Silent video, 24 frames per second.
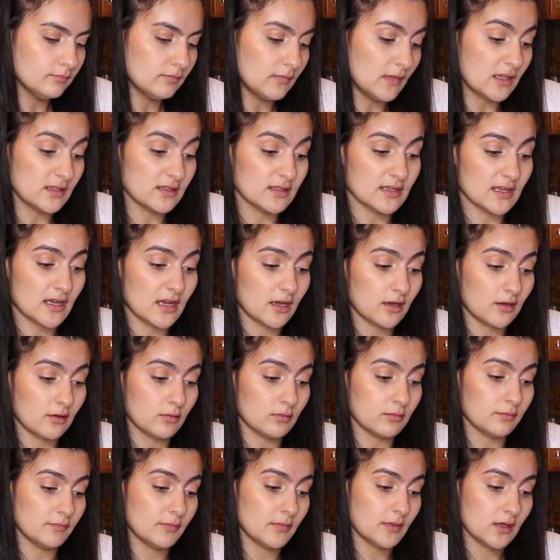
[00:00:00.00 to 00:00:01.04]
This is how
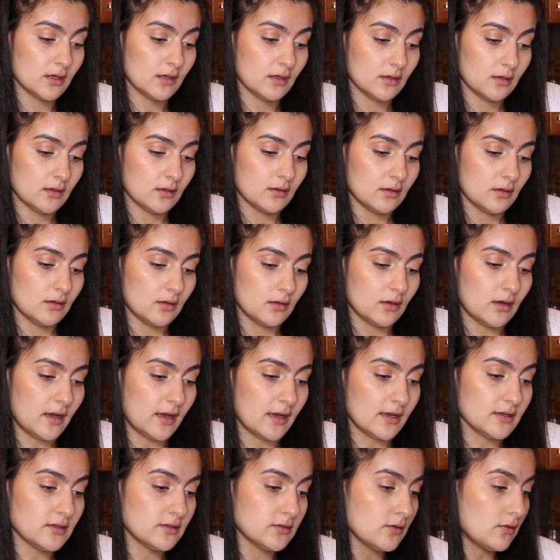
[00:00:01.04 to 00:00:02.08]

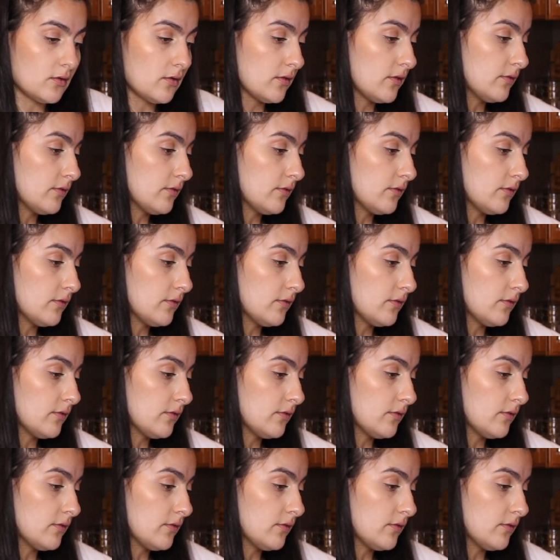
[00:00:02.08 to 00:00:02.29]
I saw